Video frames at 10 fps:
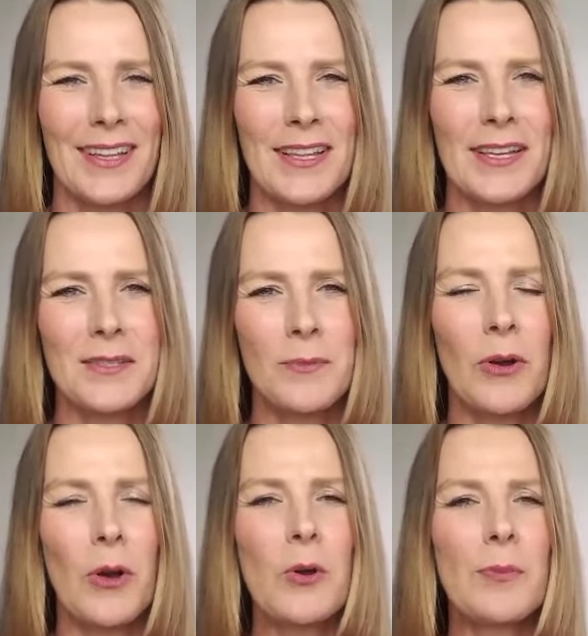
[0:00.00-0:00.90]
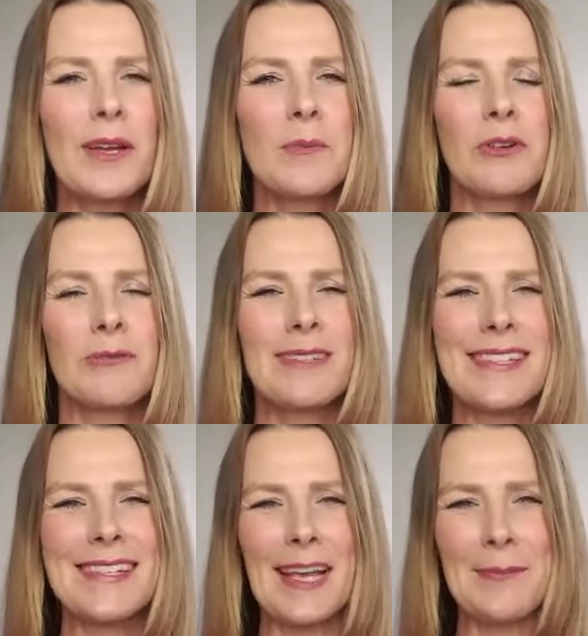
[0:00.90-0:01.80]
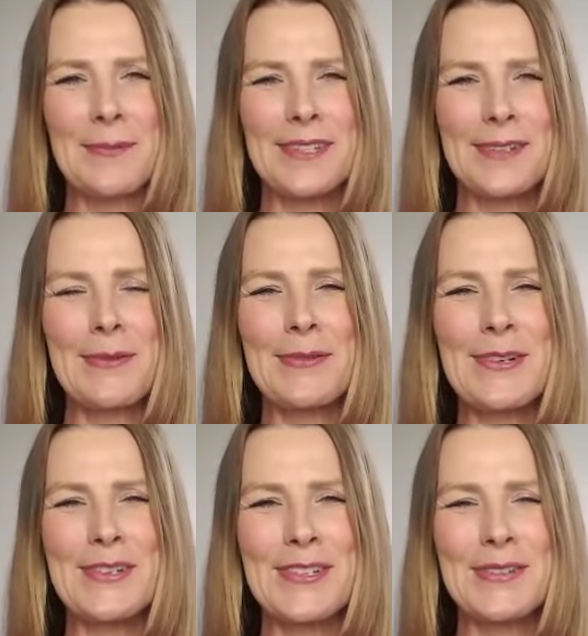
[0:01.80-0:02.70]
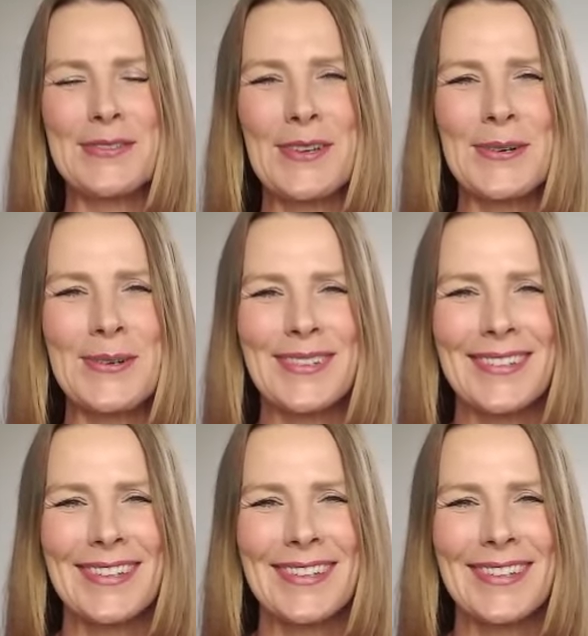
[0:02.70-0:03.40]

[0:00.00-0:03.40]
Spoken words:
this more open, more receptive version of you,